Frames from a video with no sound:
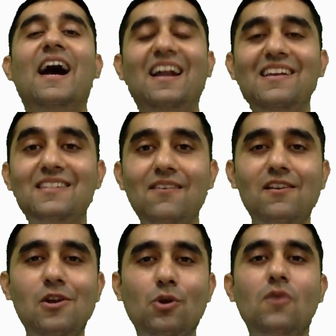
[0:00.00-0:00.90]
at least they
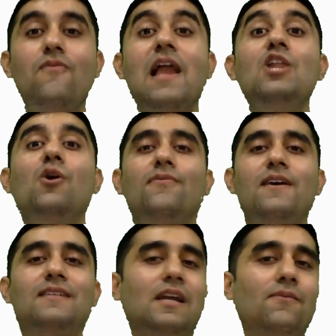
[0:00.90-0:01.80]
will know the value of this.